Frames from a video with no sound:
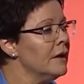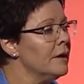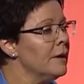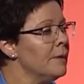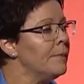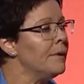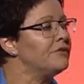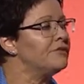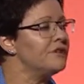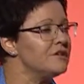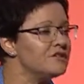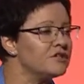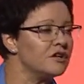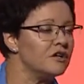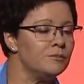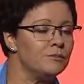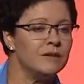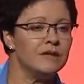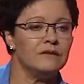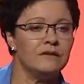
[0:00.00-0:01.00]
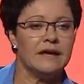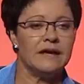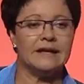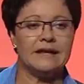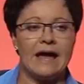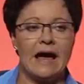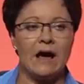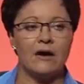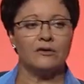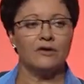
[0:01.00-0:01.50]
but this could be laid
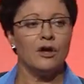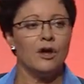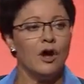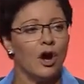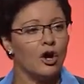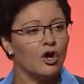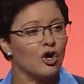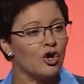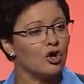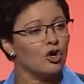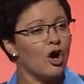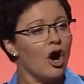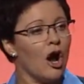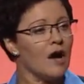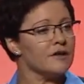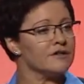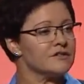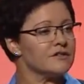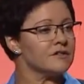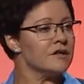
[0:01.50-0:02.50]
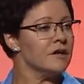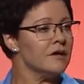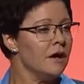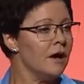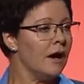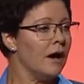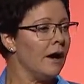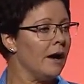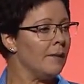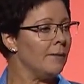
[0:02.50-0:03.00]
out across
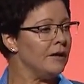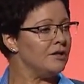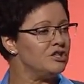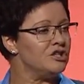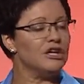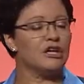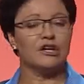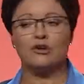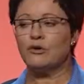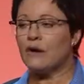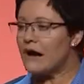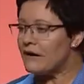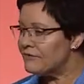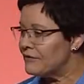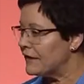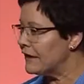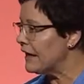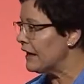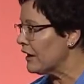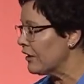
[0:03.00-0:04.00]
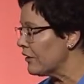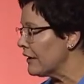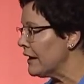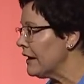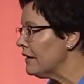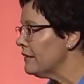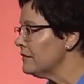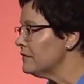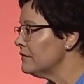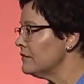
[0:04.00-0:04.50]
a geographic area,
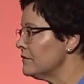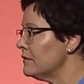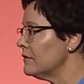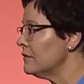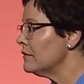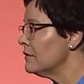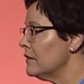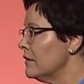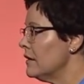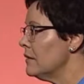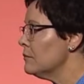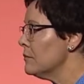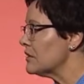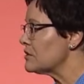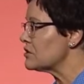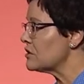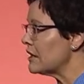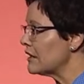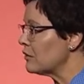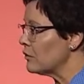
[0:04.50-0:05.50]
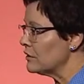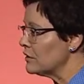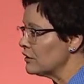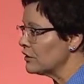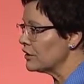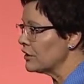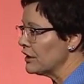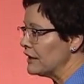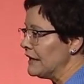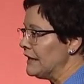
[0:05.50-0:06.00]
much like what you're
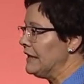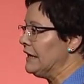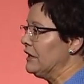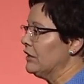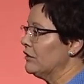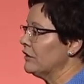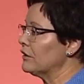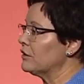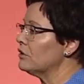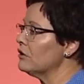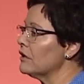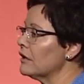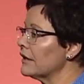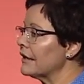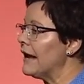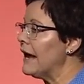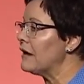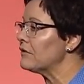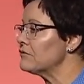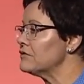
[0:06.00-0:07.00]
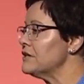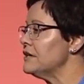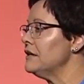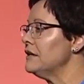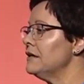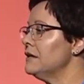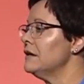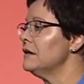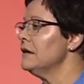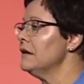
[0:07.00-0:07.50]
going to hear in Clark County.
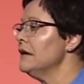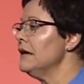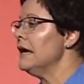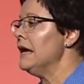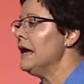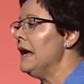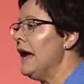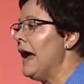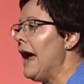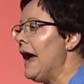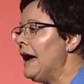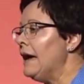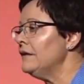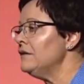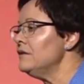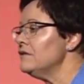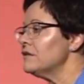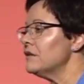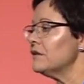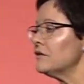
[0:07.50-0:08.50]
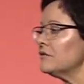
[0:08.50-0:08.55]
And the